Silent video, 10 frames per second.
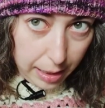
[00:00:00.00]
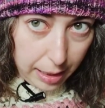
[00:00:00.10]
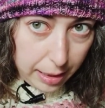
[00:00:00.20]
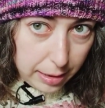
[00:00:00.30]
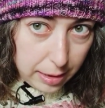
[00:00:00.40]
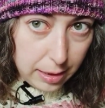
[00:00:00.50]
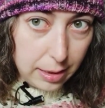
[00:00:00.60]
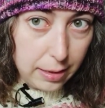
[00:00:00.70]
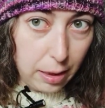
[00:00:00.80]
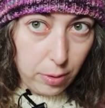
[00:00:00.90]
and
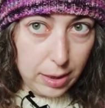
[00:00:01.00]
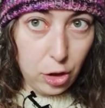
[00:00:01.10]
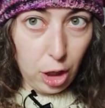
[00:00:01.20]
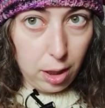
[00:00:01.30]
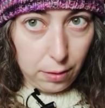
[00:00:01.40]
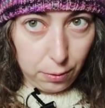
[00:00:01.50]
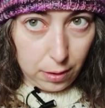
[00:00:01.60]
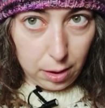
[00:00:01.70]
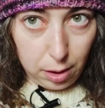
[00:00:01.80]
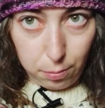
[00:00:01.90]
there is a chart for
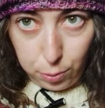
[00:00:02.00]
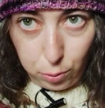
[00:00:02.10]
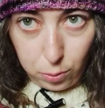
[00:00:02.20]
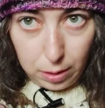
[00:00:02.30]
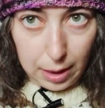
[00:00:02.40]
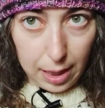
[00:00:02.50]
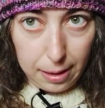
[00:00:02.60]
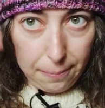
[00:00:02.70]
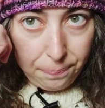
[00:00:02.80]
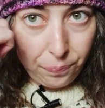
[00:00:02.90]
this boo
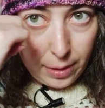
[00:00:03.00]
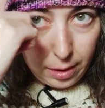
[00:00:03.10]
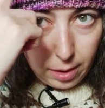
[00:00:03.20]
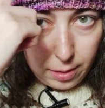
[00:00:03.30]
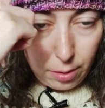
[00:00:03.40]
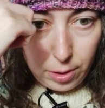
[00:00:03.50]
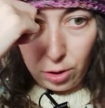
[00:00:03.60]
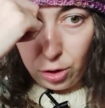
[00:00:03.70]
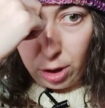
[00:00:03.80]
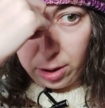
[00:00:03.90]
thing. There is
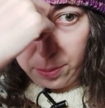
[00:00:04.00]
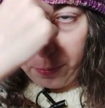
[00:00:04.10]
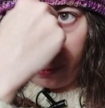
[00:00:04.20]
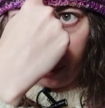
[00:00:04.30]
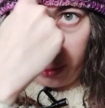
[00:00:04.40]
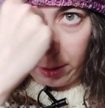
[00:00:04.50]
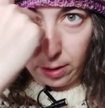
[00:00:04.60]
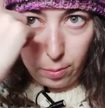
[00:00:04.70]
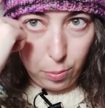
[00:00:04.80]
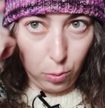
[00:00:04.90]
a chart for
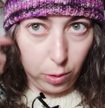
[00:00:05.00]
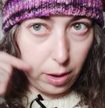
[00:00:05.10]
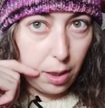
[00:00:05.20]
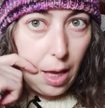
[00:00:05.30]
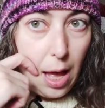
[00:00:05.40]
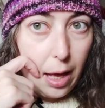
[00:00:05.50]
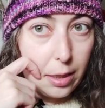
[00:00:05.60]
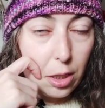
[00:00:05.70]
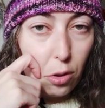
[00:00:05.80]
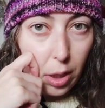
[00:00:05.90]
this border,
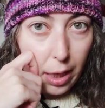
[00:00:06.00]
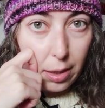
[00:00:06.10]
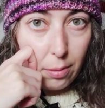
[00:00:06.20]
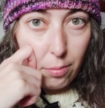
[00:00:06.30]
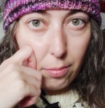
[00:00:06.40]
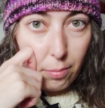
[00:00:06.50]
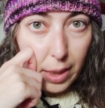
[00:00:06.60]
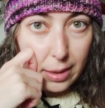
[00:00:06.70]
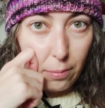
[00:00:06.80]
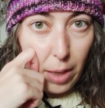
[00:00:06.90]
and you can
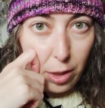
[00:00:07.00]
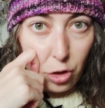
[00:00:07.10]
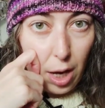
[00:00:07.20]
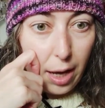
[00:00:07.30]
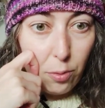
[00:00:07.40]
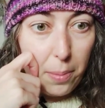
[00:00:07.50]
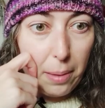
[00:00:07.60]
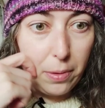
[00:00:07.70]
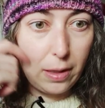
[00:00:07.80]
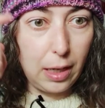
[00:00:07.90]
mix and match. I
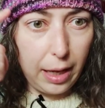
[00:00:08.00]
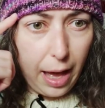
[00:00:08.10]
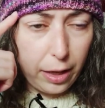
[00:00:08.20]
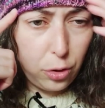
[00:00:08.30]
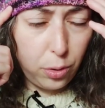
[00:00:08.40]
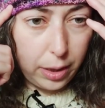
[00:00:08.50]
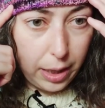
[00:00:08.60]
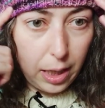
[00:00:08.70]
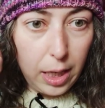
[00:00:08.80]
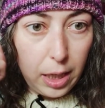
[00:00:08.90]
remember that I
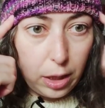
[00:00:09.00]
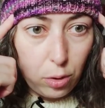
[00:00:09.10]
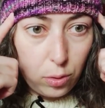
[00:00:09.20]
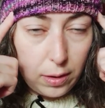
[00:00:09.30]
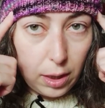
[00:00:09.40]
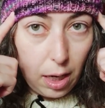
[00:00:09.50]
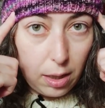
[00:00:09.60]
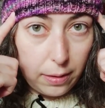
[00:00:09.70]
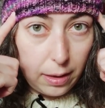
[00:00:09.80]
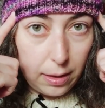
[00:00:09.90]
actually used the
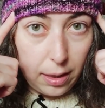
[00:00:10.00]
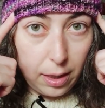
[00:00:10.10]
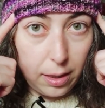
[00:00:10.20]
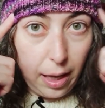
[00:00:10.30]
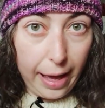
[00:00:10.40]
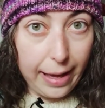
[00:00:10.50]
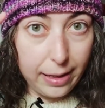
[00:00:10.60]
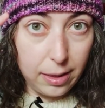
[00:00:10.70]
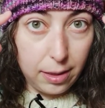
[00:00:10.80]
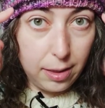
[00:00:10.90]
yarn that I
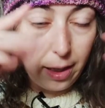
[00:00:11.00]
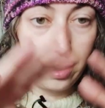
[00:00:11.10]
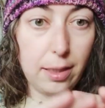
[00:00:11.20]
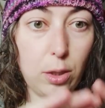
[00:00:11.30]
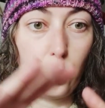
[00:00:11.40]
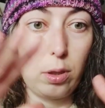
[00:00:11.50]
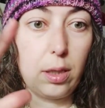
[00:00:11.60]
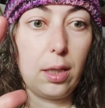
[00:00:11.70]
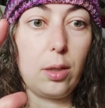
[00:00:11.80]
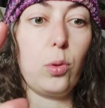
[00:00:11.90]
had, and it was
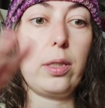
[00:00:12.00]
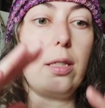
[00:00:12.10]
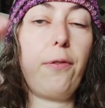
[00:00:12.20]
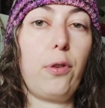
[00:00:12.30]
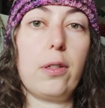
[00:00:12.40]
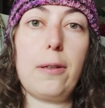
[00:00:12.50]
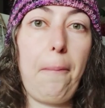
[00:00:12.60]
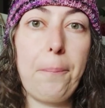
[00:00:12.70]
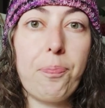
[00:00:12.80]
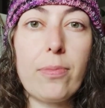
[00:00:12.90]
a different
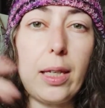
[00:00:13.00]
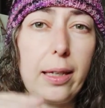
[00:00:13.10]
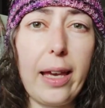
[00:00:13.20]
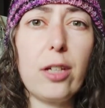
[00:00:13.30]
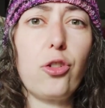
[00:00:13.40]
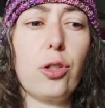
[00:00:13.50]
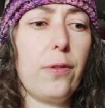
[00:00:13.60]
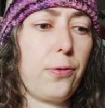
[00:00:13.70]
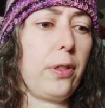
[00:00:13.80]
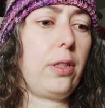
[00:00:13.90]
gauge,
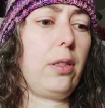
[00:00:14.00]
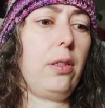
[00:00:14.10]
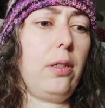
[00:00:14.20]
different